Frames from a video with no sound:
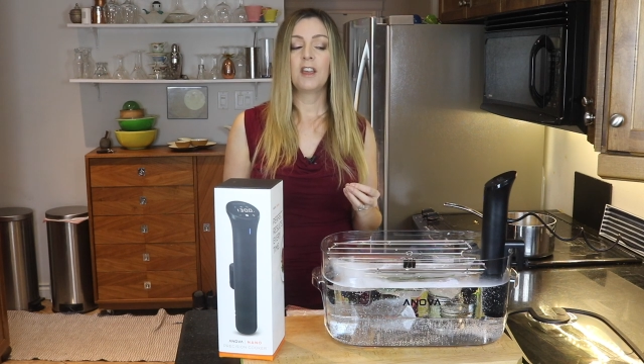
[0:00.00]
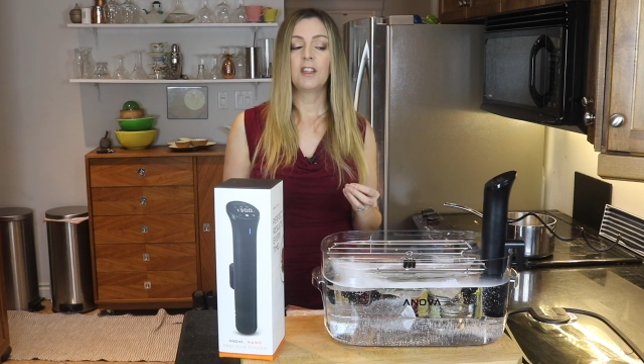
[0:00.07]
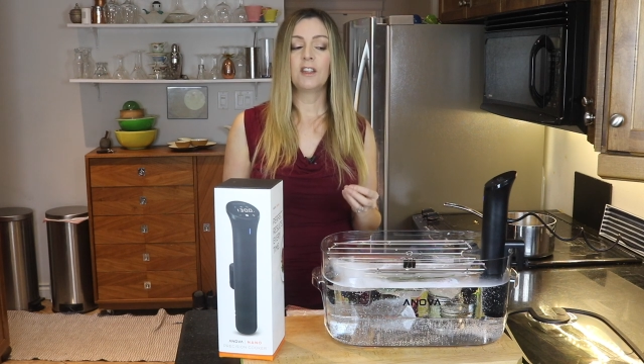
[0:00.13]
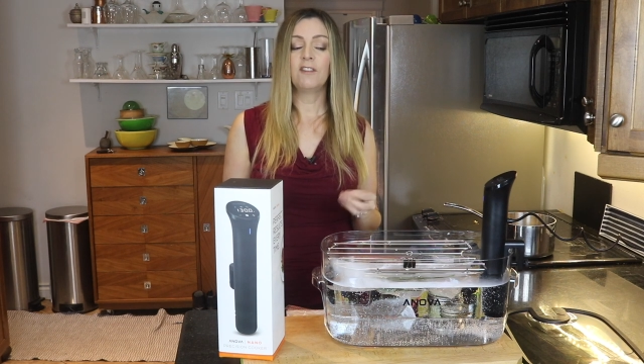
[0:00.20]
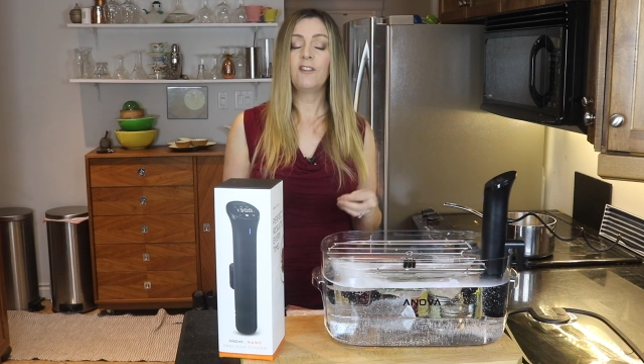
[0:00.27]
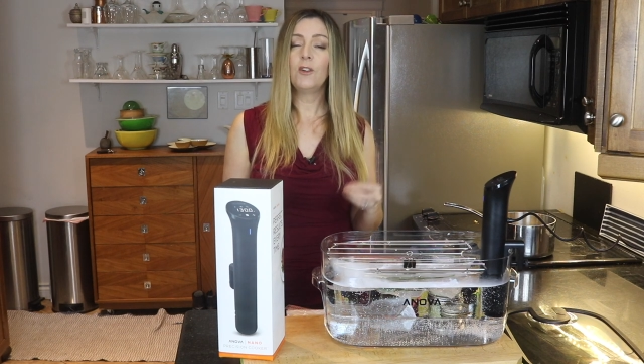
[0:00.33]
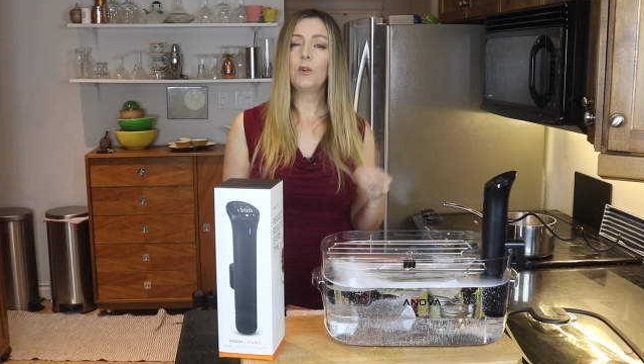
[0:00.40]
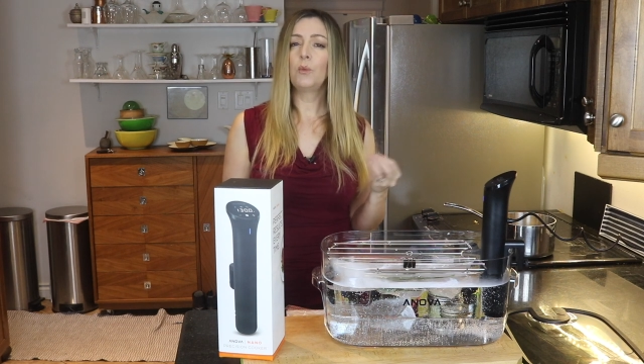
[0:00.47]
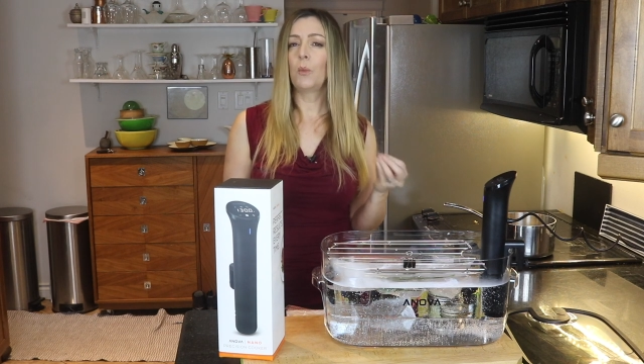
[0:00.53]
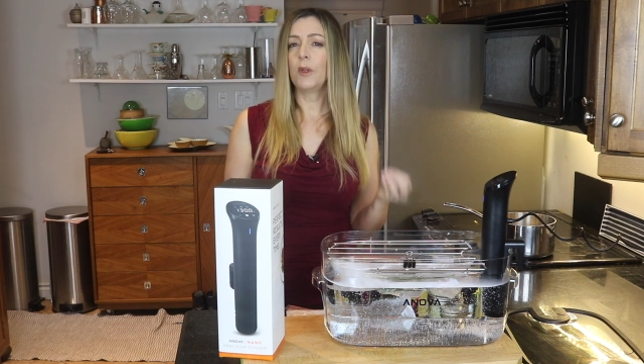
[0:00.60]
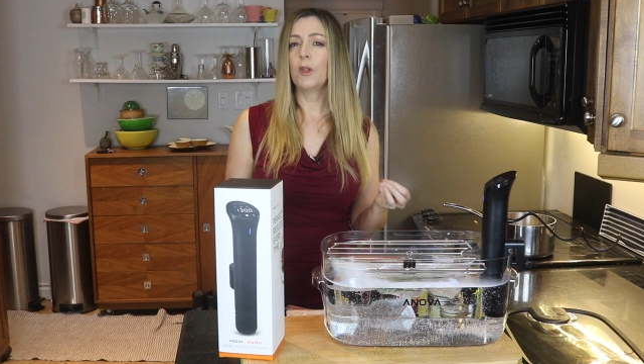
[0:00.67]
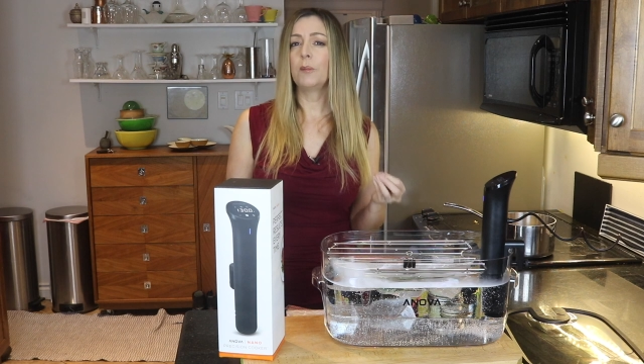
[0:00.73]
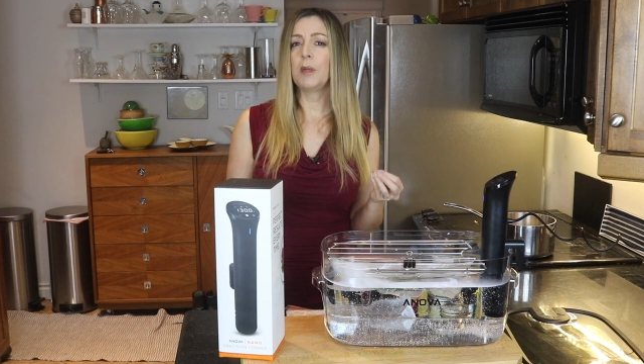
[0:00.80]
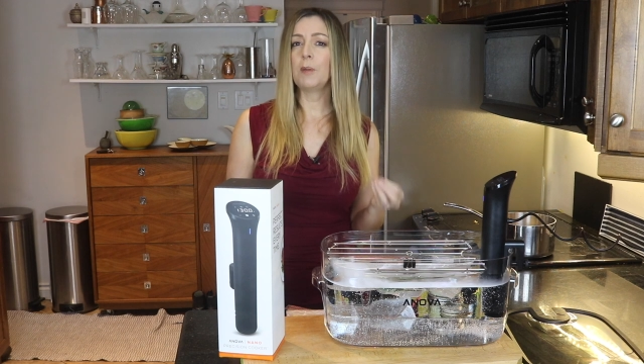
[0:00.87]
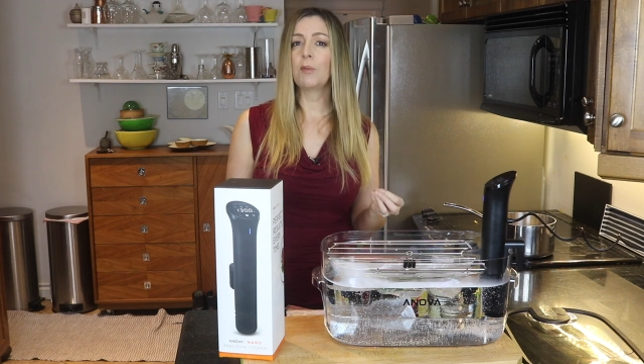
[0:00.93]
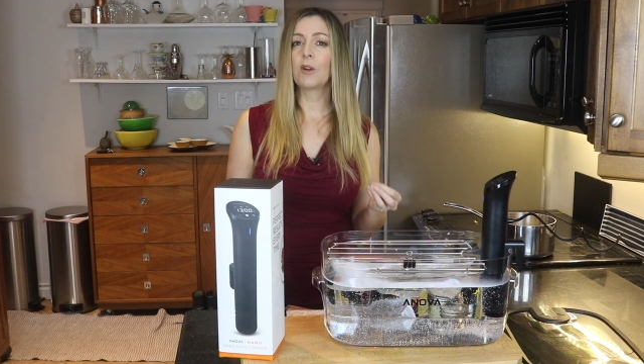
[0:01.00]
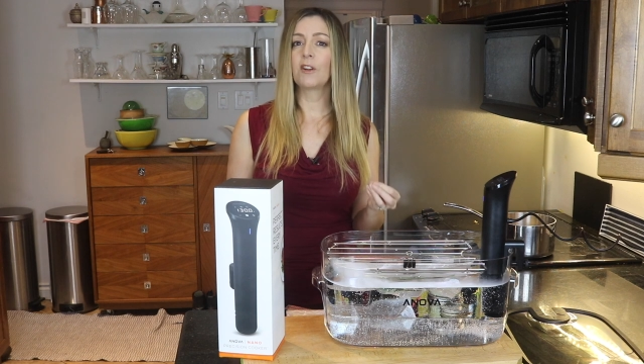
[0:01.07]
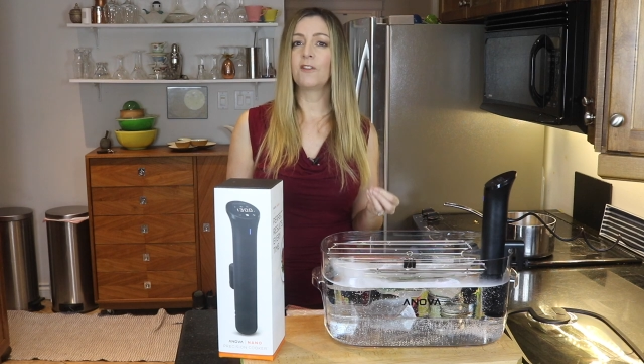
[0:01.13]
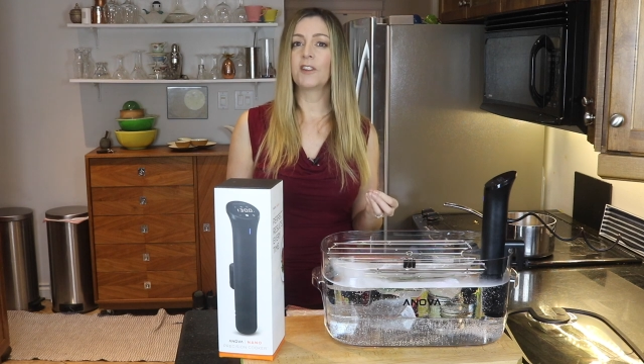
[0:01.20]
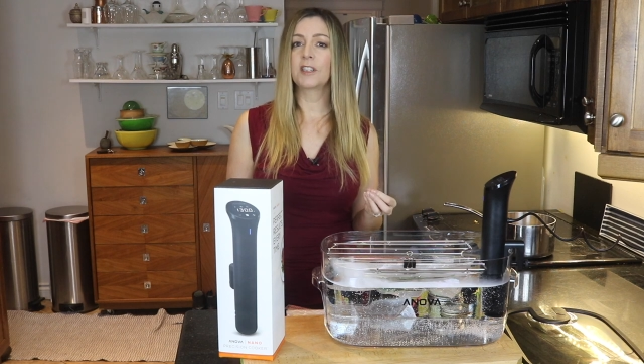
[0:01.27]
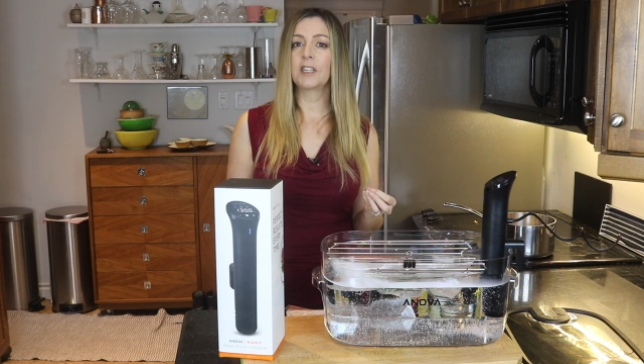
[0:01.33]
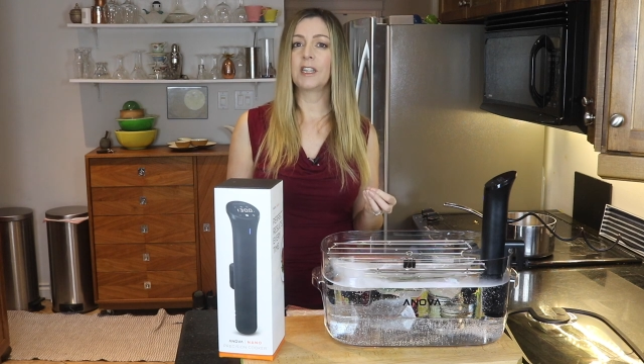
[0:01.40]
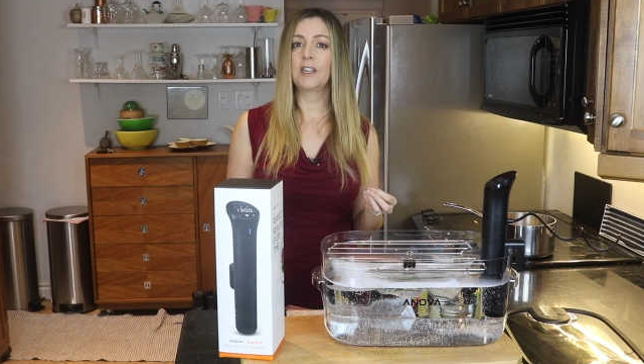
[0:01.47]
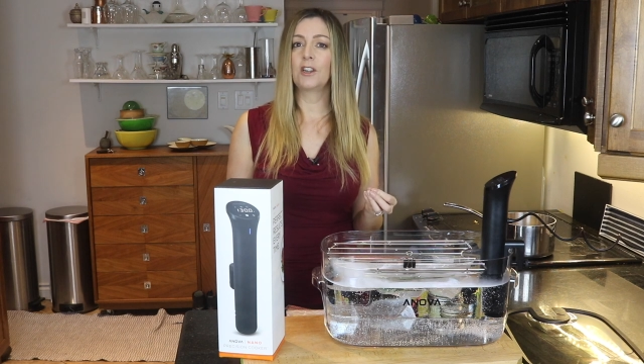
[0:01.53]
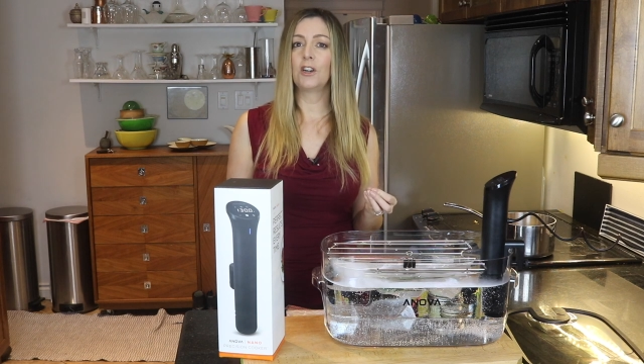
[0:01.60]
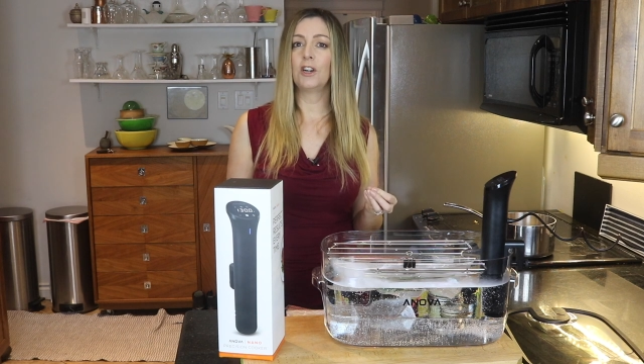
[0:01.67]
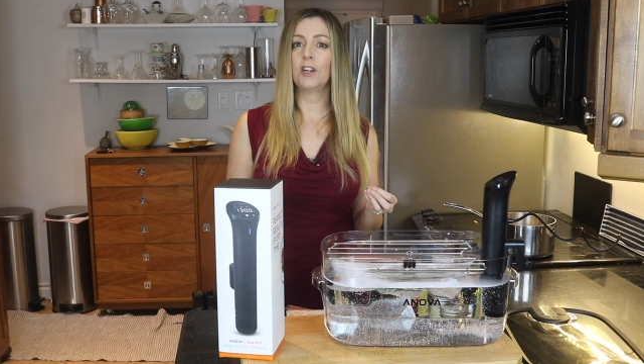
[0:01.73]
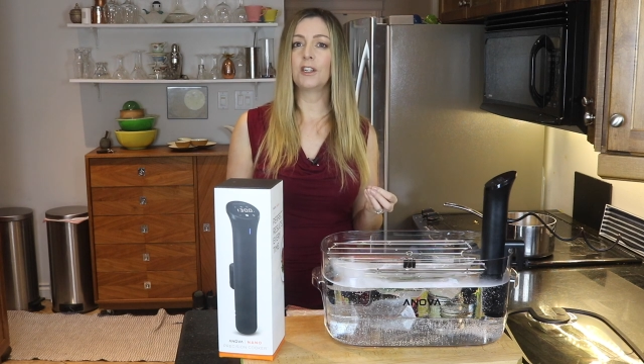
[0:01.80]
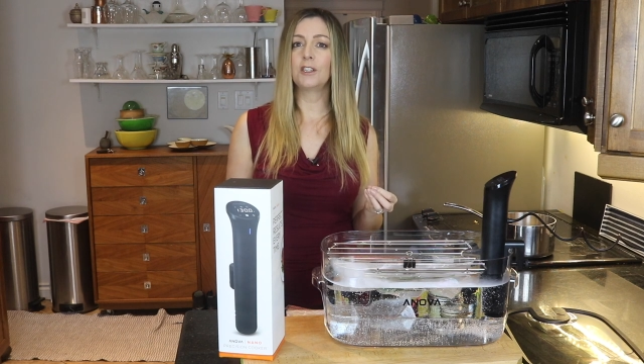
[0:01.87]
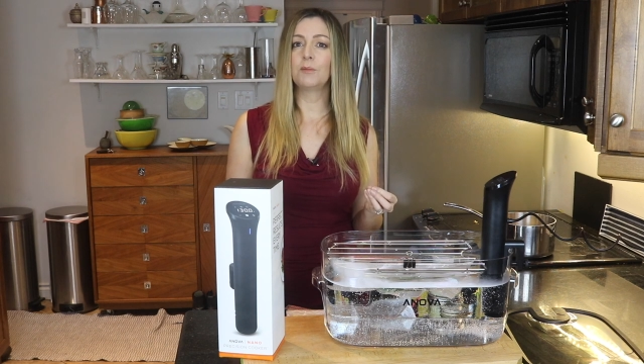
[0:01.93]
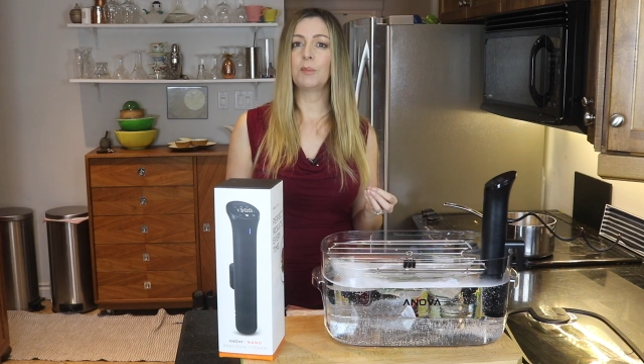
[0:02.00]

the food will be perfectly cooked,